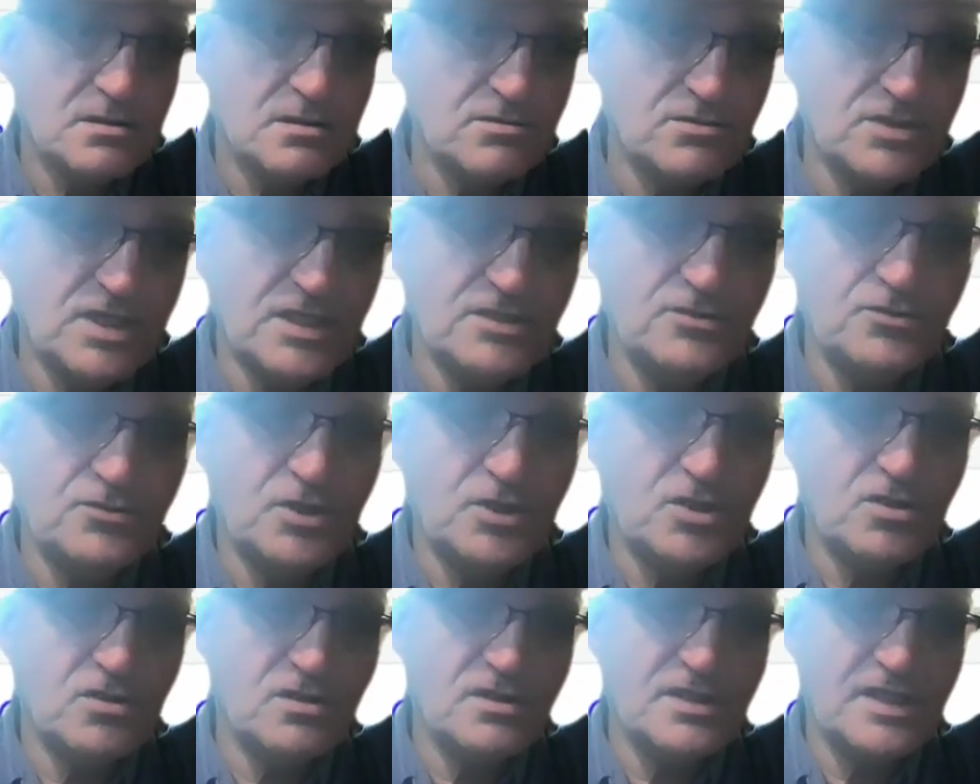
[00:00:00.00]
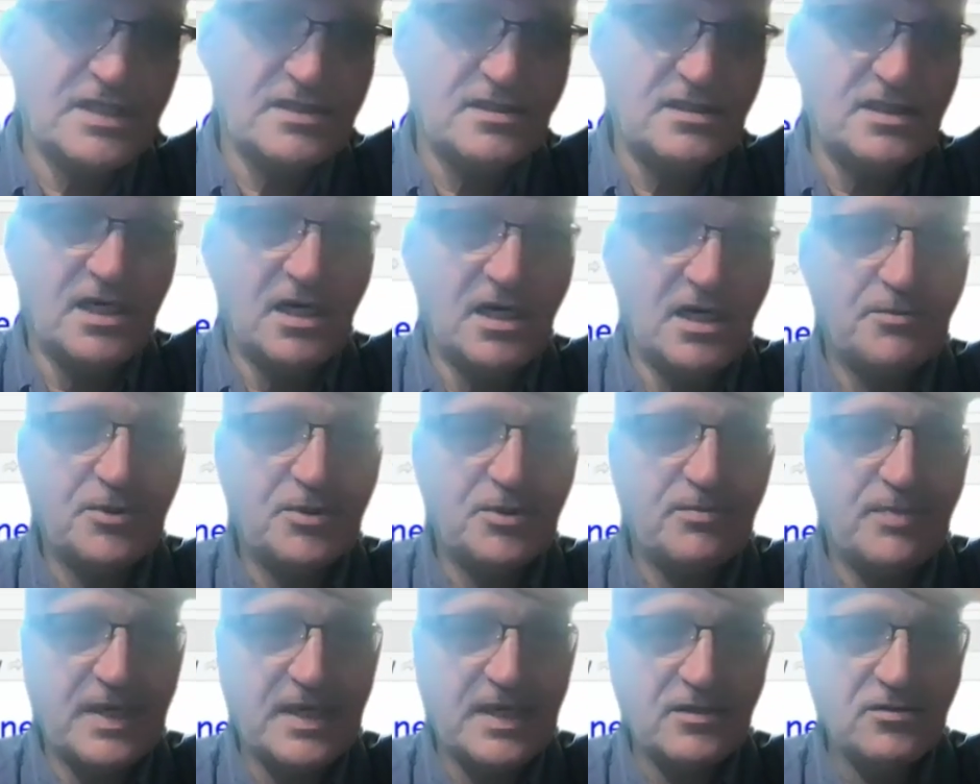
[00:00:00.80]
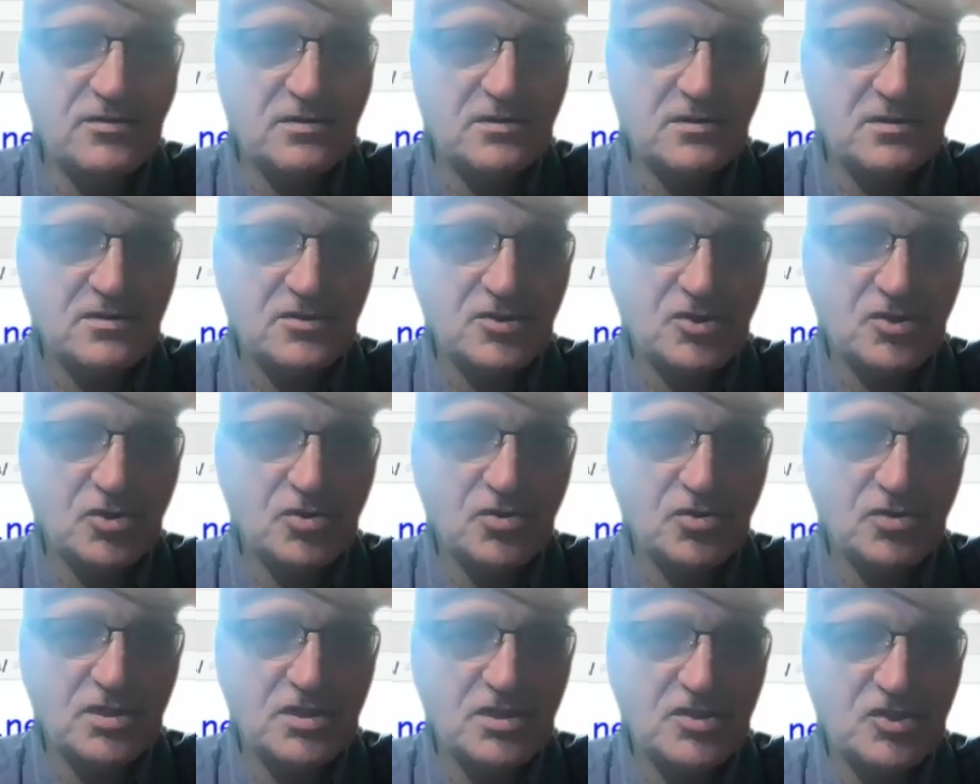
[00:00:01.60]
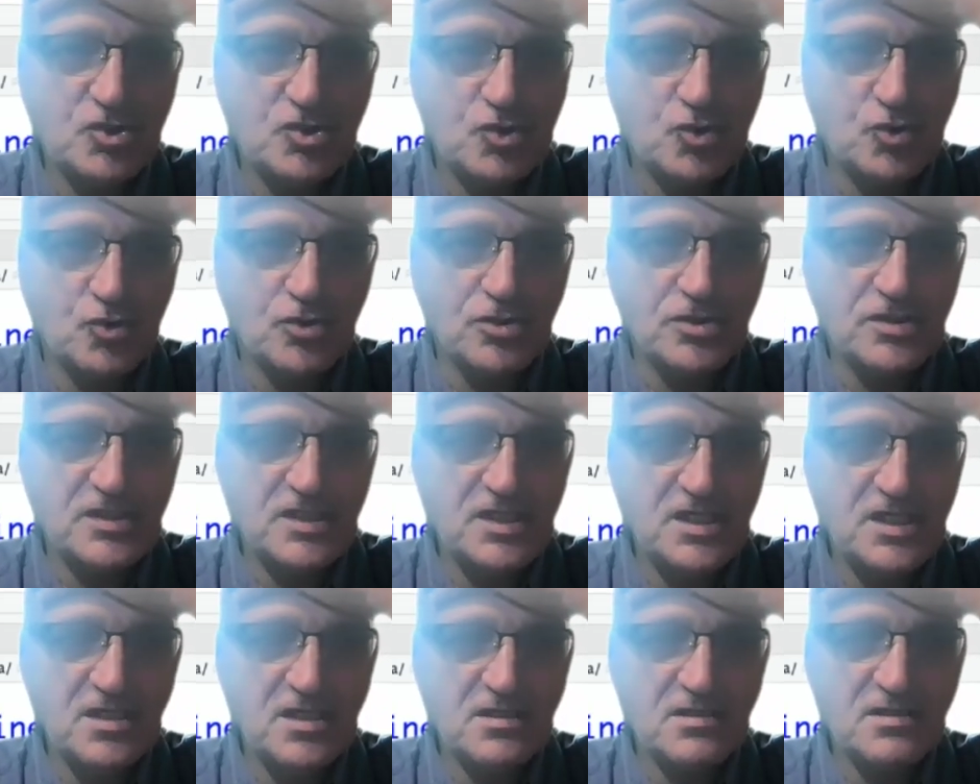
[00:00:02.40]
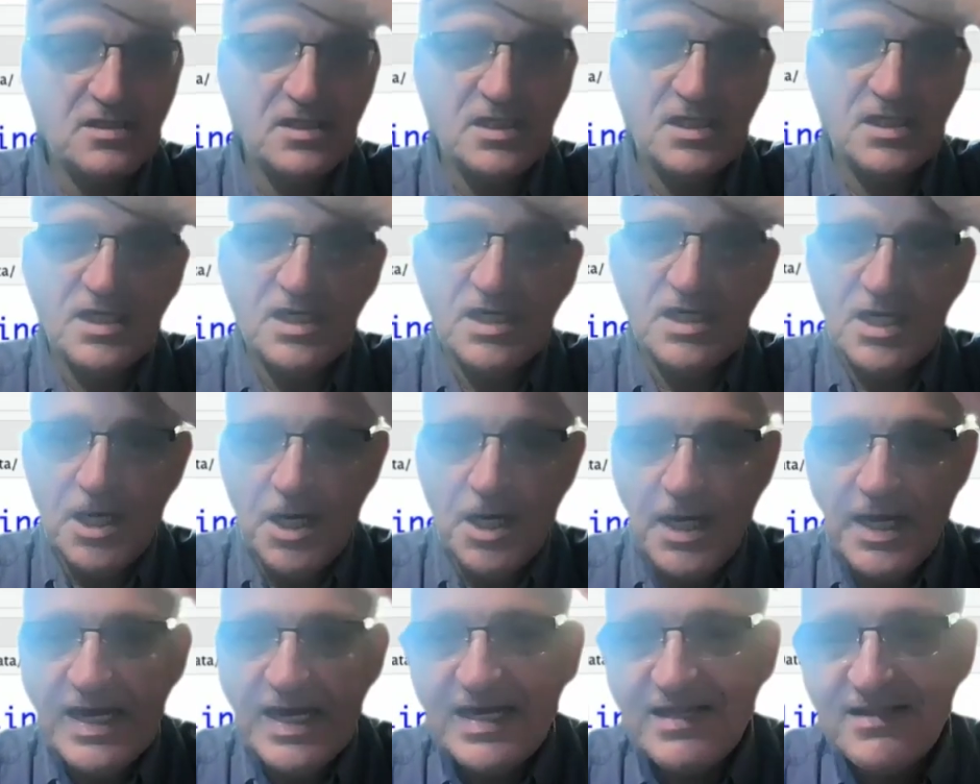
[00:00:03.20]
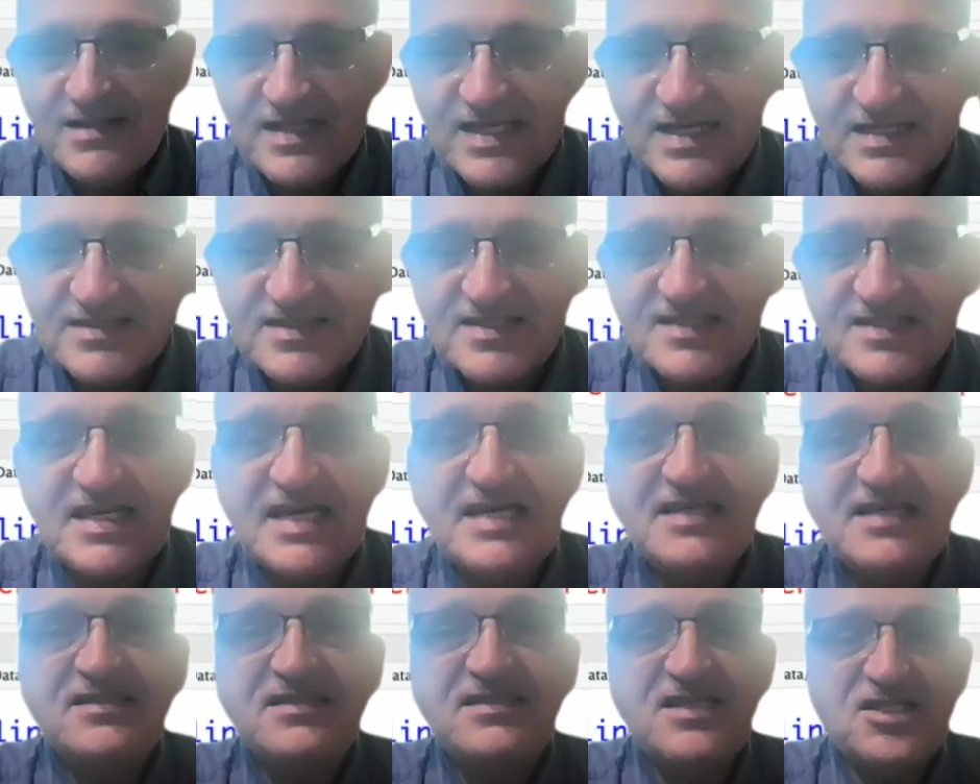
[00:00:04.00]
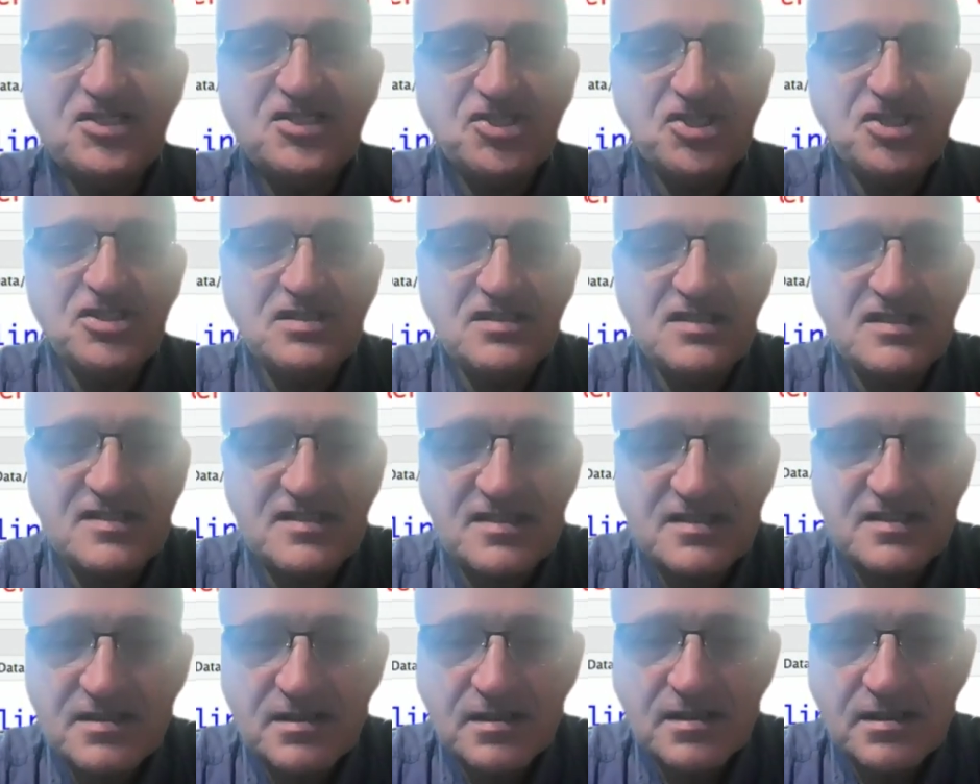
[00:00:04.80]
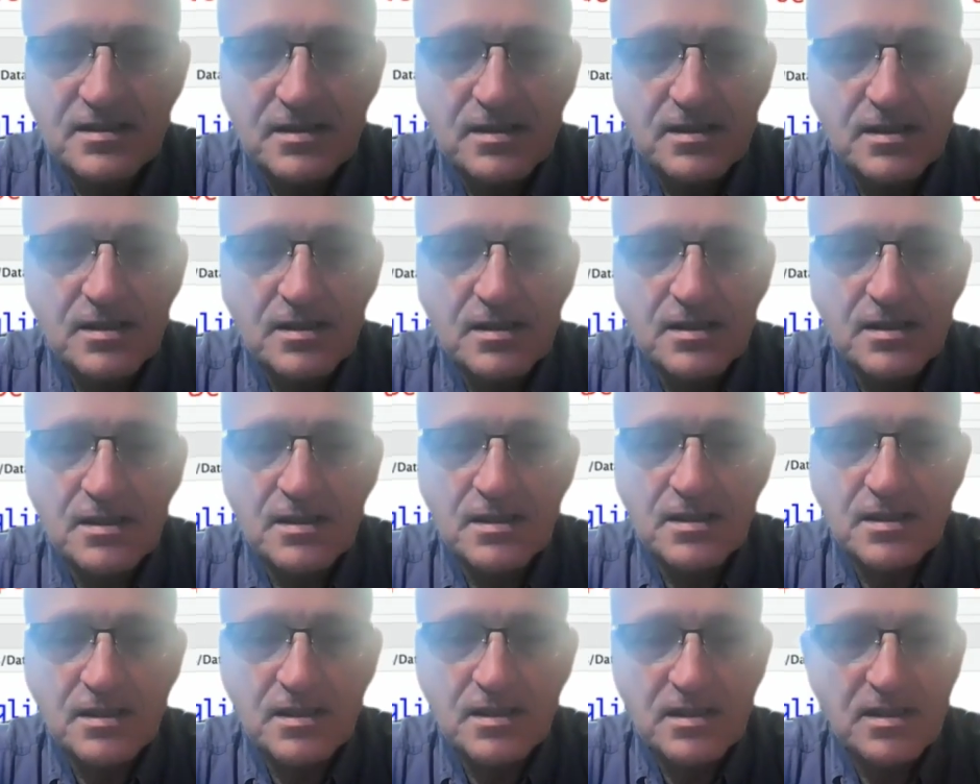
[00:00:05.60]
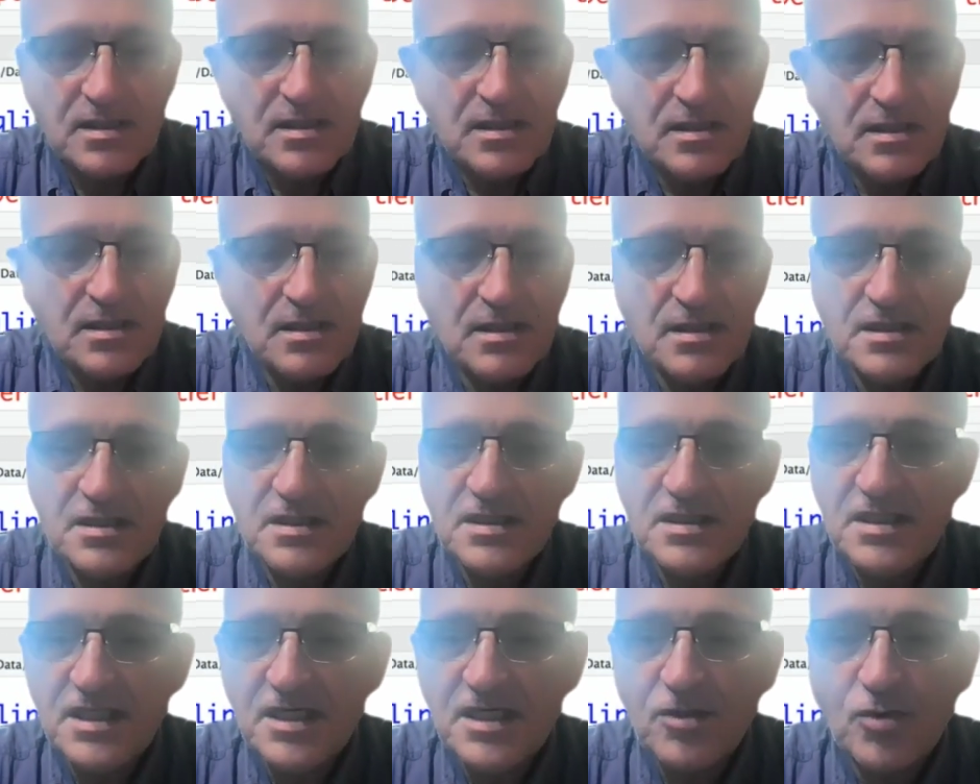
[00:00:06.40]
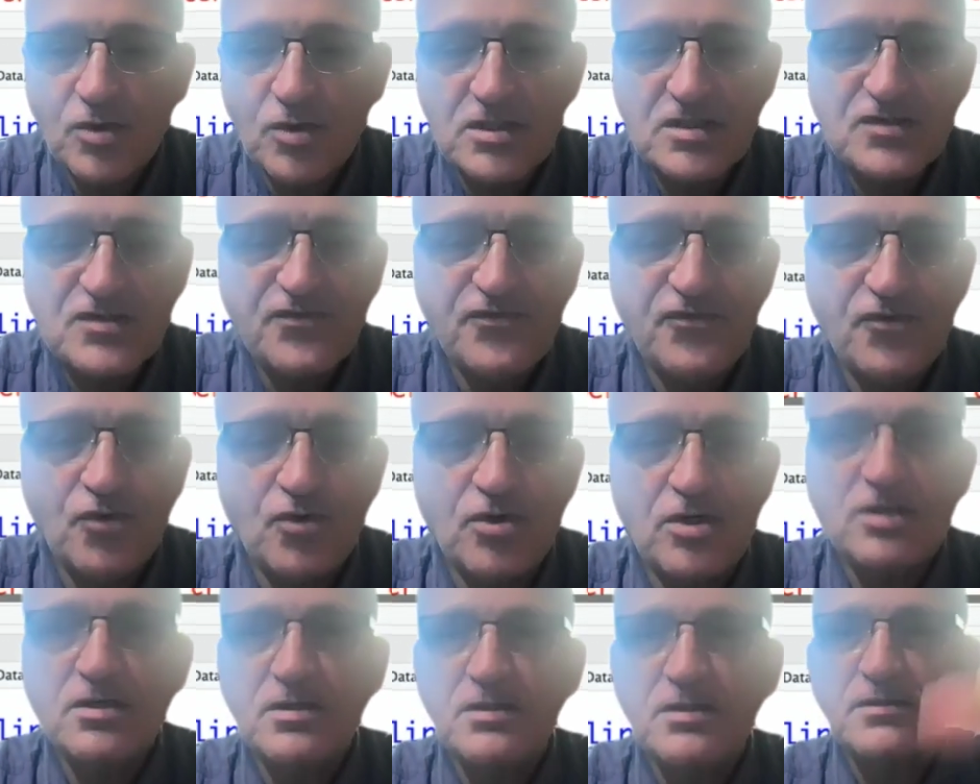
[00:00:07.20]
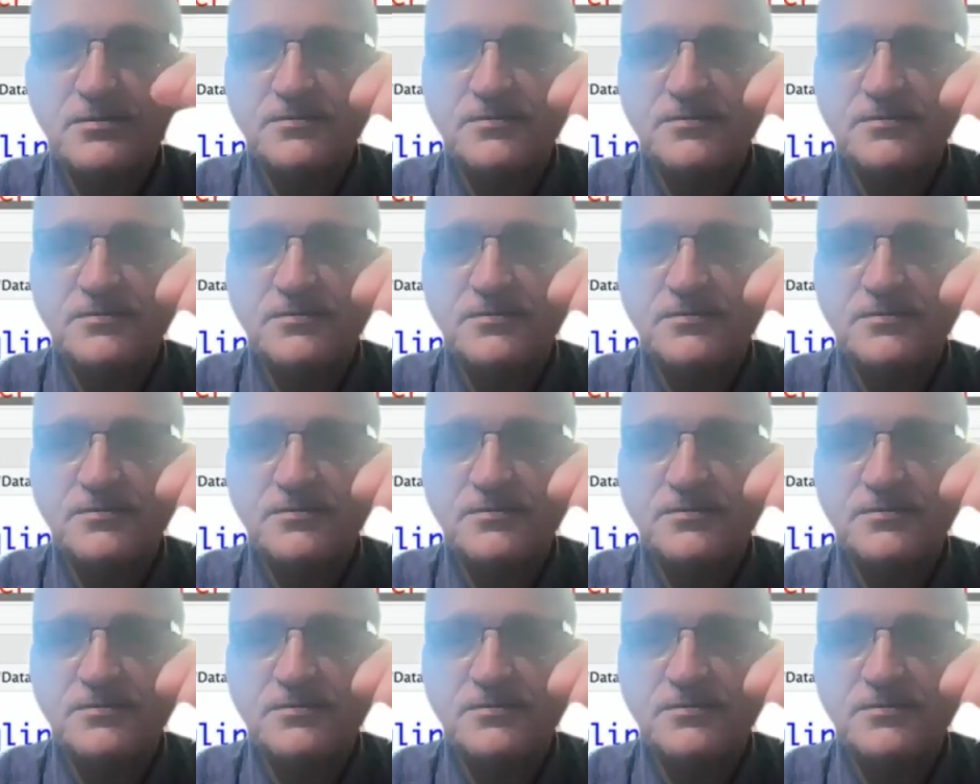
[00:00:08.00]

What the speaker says: right? We call that the upper bound. So it's stored here. And then say digits equals 4.